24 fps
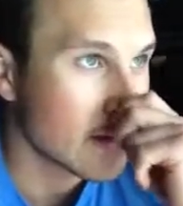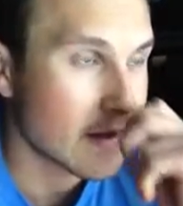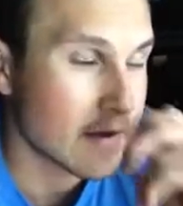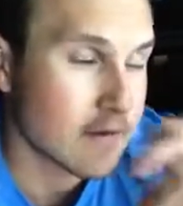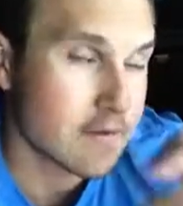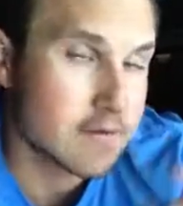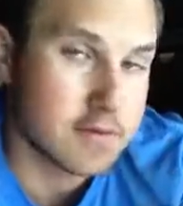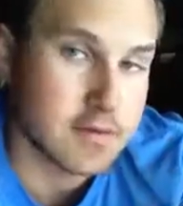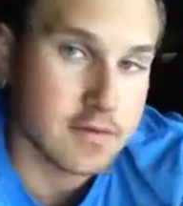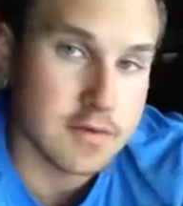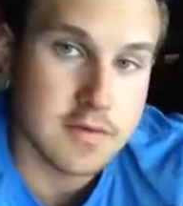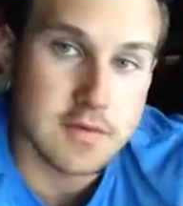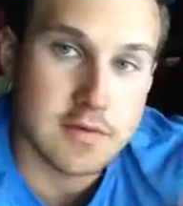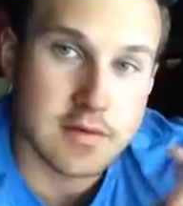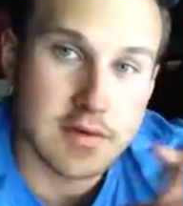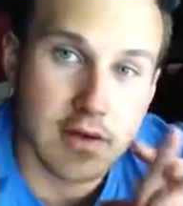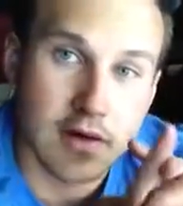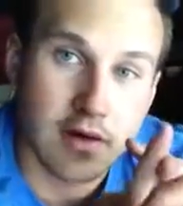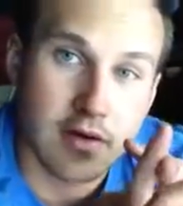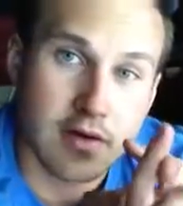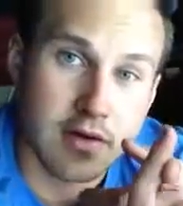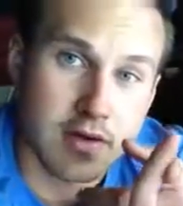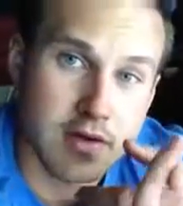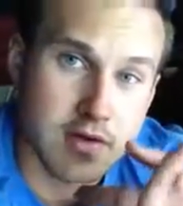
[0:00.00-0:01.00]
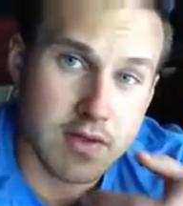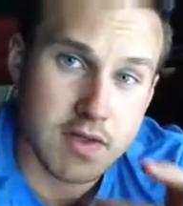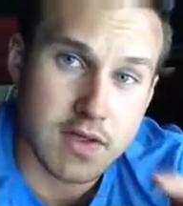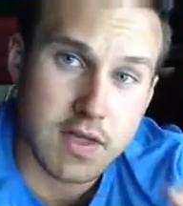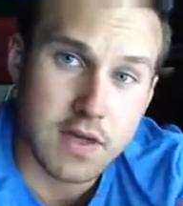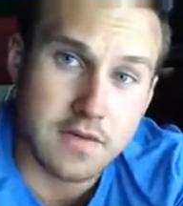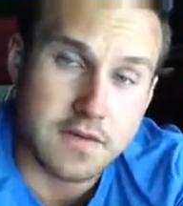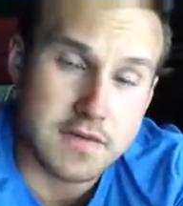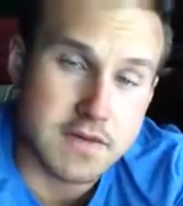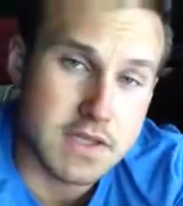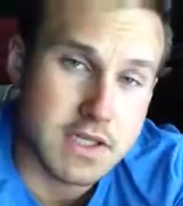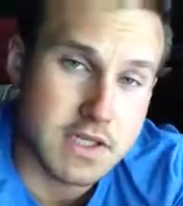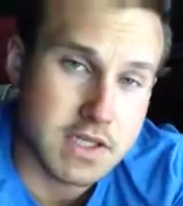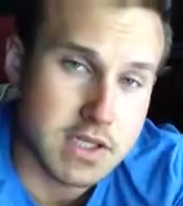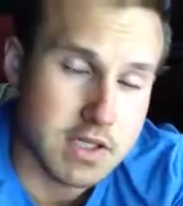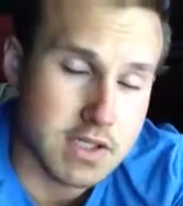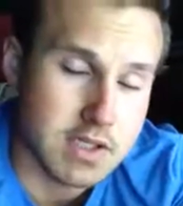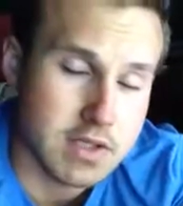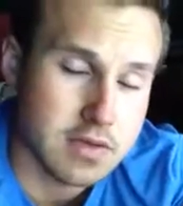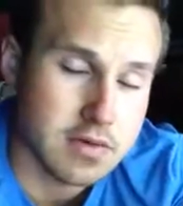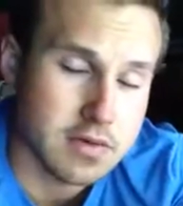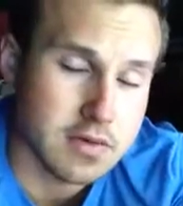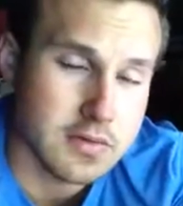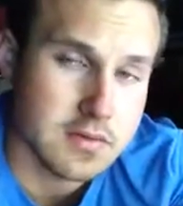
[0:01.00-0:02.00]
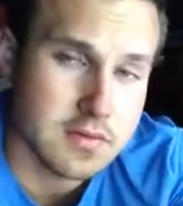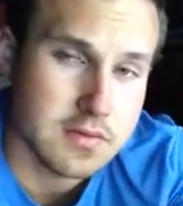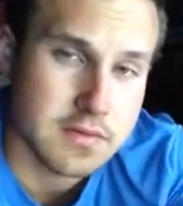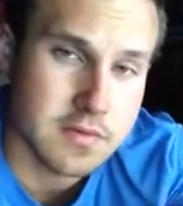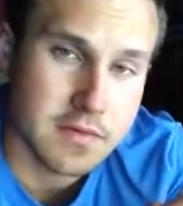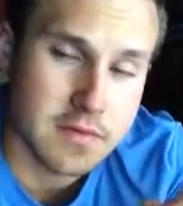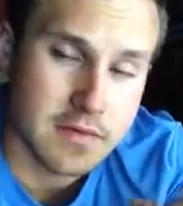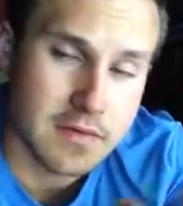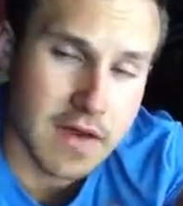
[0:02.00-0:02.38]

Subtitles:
after doing all your soft tissue,